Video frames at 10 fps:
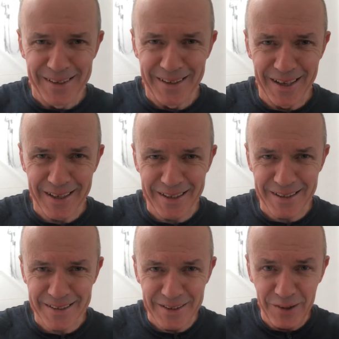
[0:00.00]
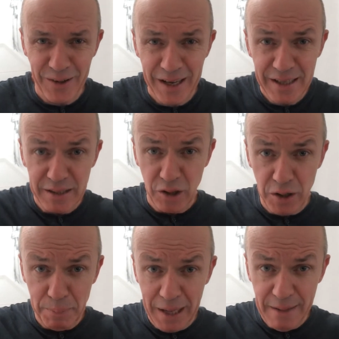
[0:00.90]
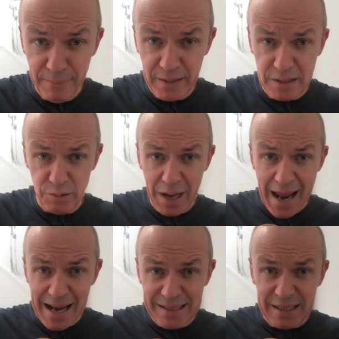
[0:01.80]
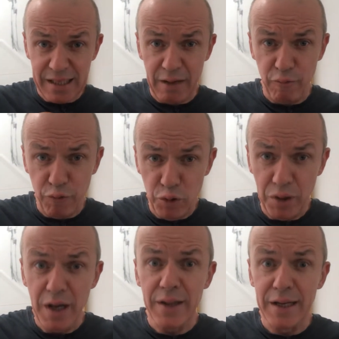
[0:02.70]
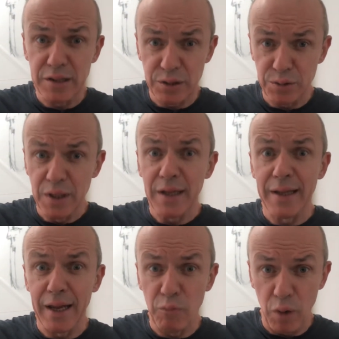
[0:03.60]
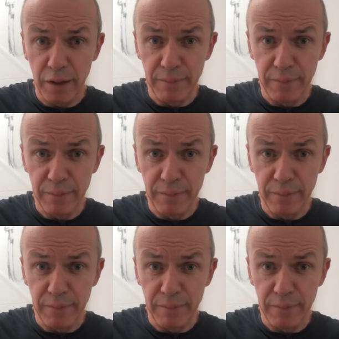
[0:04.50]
Like it. Okay, got the plan? So 8, then 4, then 2, then 1.